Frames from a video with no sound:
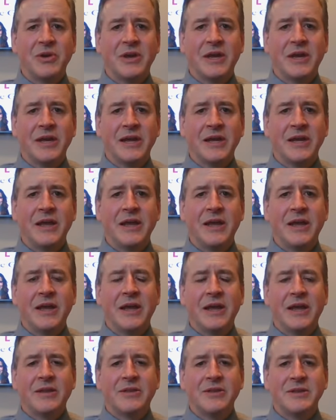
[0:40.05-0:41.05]
in
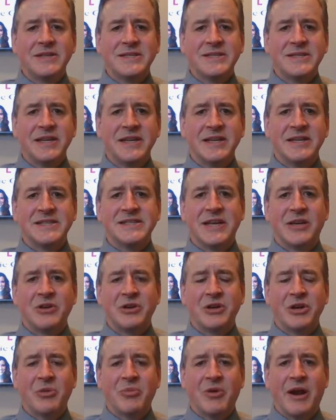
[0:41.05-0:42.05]
listing and
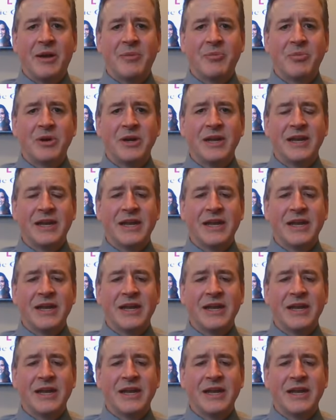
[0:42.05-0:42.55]
selling your property.